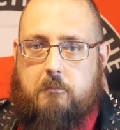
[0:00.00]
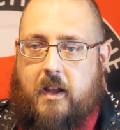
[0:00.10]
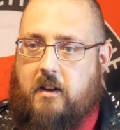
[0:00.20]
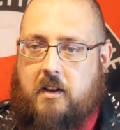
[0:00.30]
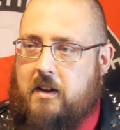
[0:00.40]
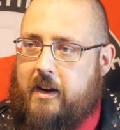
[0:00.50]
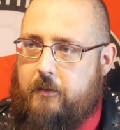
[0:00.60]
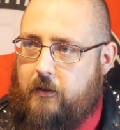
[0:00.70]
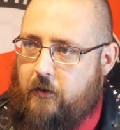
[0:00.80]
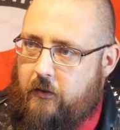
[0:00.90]
And not
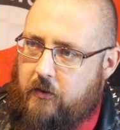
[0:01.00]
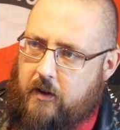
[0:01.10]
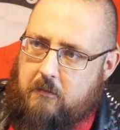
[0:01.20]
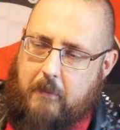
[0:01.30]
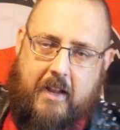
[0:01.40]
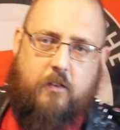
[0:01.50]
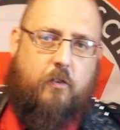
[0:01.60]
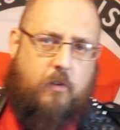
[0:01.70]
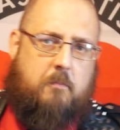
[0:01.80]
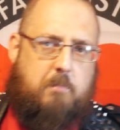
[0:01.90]
even just like
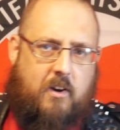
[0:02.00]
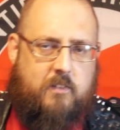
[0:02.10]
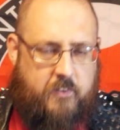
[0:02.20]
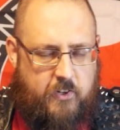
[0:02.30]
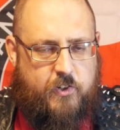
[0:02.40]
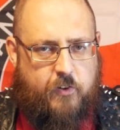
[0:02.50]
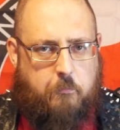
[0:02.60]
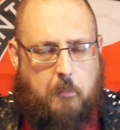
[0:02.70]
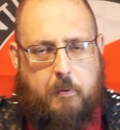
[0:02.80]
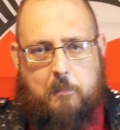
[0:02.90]
mainstream politicians,
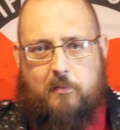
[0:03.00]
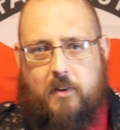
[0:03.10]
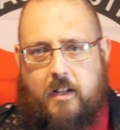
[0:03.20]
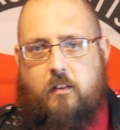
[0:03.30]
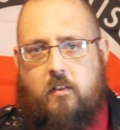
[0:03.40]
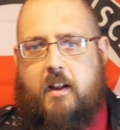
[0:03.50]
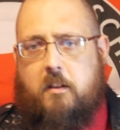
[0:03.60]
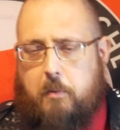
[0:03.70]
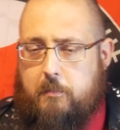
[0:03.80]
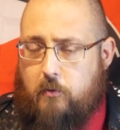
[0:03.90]
but people inside,
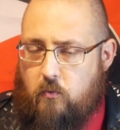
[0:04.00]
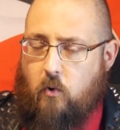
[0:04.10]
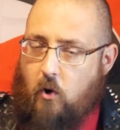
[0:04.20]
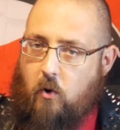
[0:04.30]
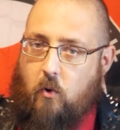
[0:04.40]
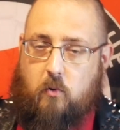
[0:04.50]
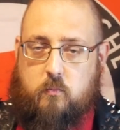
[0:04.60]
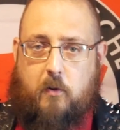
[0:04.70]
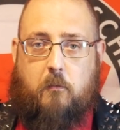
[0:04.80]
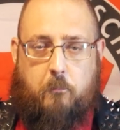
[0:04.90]
the people who hold
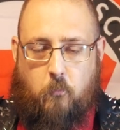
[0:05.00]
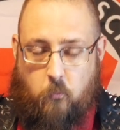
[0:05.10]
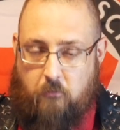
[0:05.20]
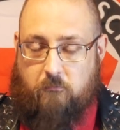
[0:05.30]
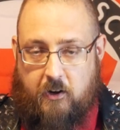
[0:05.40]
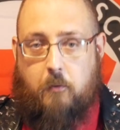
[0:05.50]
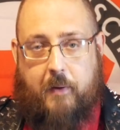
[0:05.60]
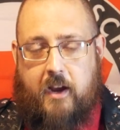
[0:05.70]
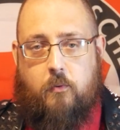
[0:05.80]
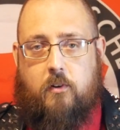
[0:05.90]
real
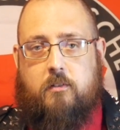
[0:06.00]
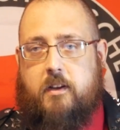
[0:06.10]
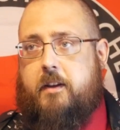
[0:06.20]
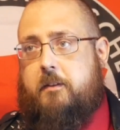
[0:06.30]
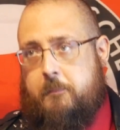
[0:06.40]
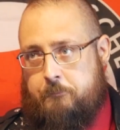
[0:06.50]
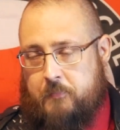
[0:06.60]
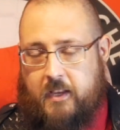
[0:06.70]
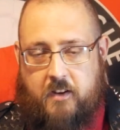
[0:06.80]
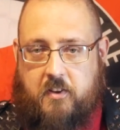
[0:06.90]
power, like
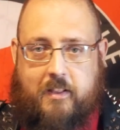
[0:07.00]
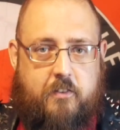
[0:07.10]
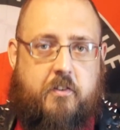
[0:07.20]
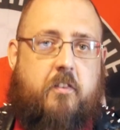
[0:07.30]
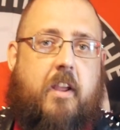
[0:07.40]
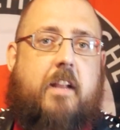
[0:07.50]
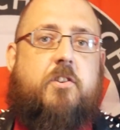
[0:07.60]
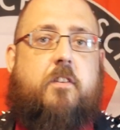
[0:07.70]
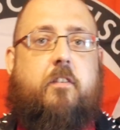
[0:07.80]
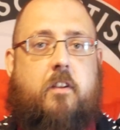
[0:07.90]
intelligence
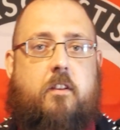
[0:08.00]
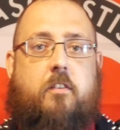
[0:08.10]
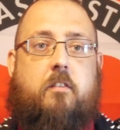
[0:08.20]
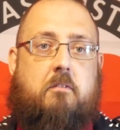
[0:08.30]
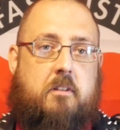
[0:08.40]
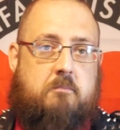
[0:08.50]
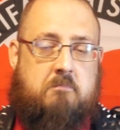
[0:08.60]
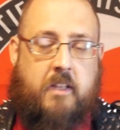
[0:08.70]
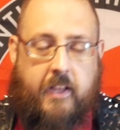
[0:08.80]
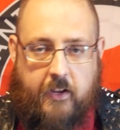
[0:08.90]
agencies,
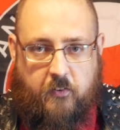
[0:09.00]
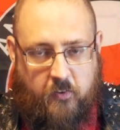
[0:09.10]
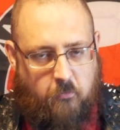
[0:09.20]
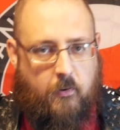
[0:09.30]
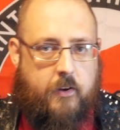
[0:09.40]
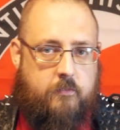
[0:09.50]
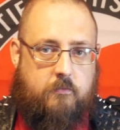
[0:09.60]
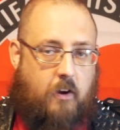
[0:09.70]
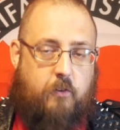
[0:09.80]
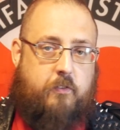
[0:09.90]
etc.,
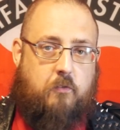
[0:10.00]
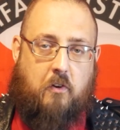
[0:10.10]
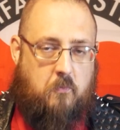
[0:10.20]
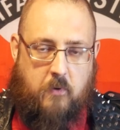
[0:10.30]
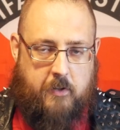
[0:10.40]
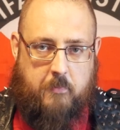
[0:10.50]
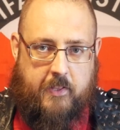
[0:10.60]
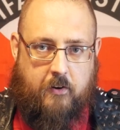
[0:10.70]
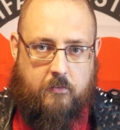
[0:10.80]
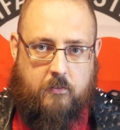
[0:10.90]
also don't want him in
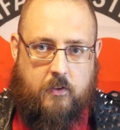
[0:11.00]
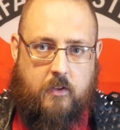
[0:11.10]
there